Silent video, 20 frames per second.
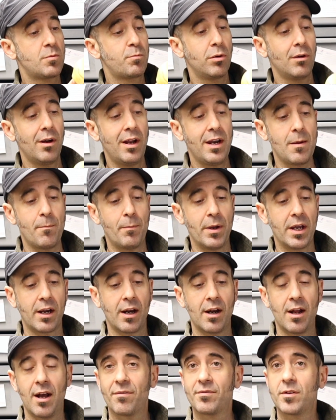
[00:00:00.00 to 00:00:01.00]
plenty big
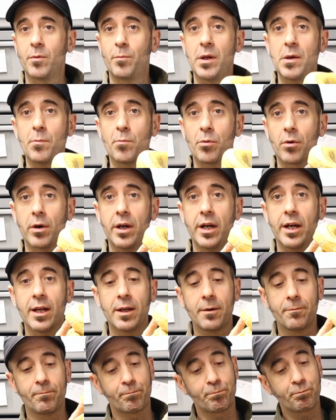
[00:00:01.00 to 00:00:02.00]
enough to be
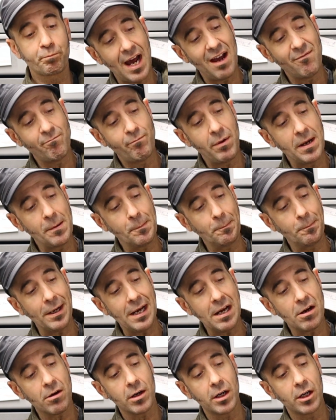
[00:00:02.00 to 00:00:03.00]
breeding. I've been
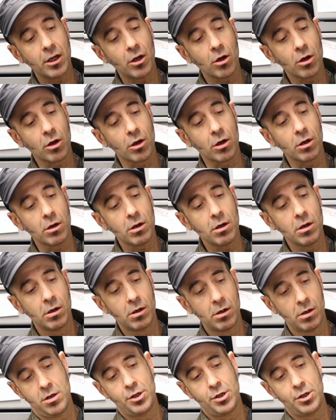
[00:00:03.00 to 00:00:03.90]
pairing her.